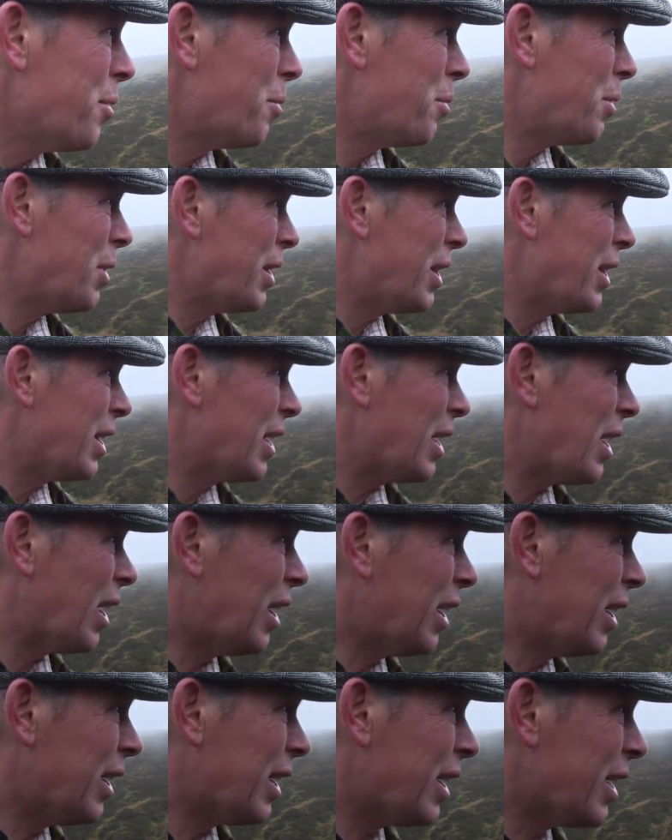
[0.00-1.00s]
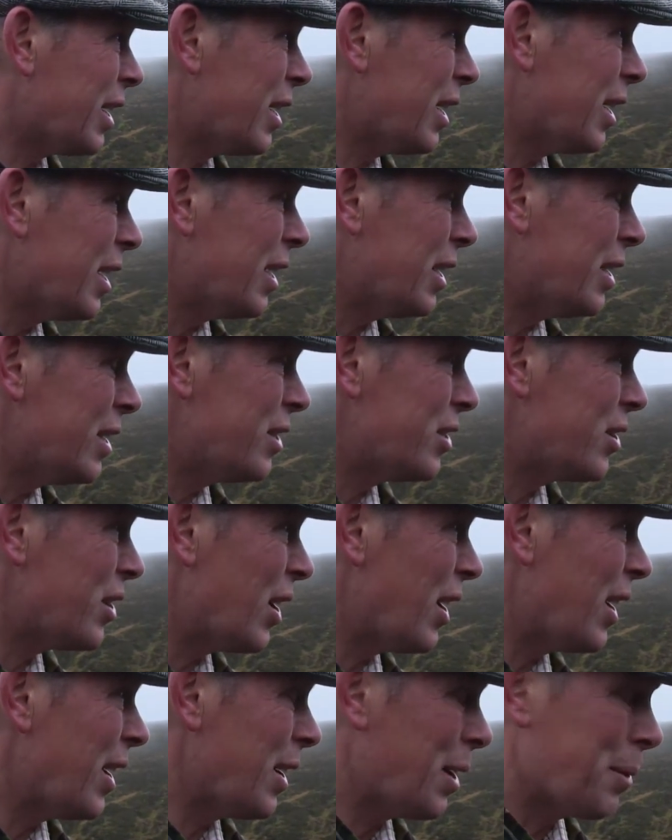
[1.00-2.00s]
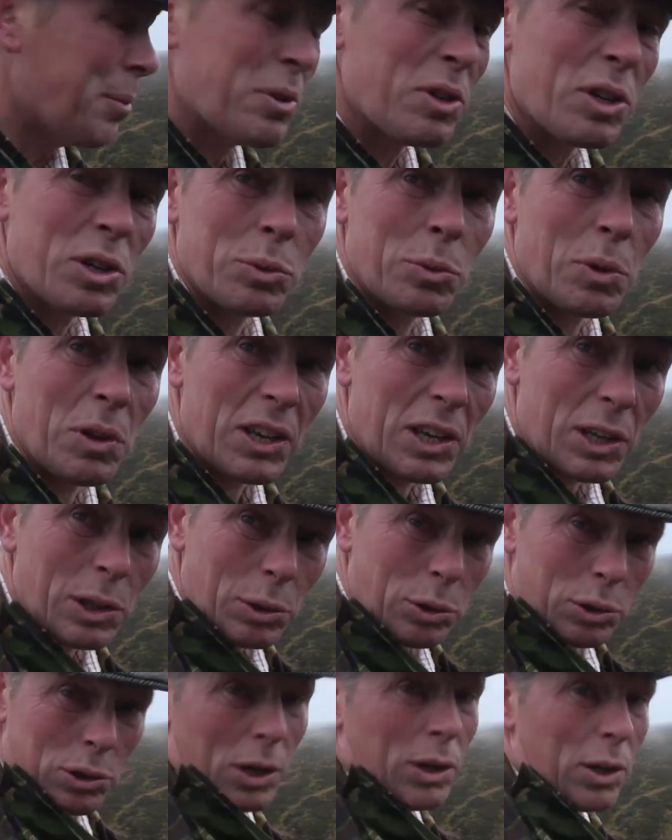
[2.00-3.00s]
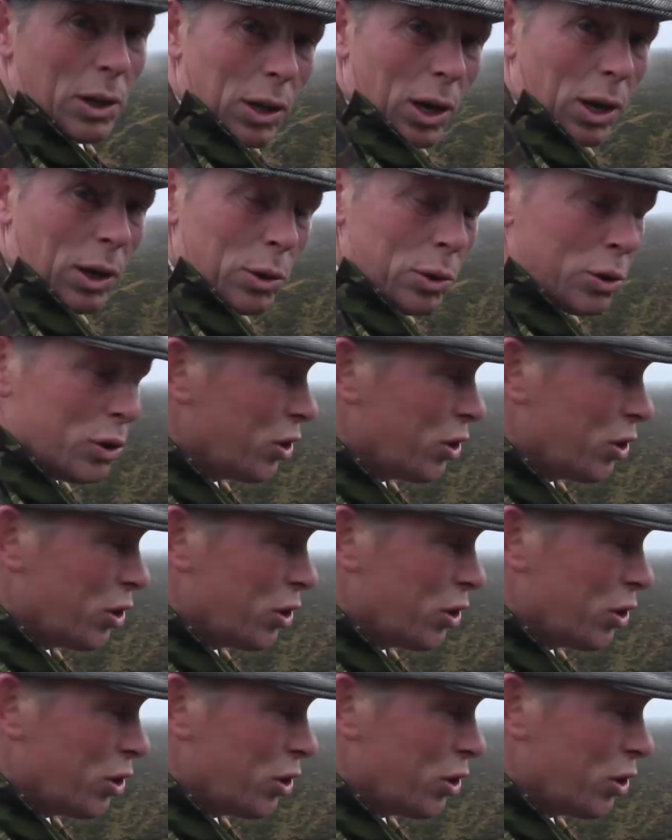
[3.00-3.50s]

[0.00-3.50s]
Where they are is a position where they can look down a good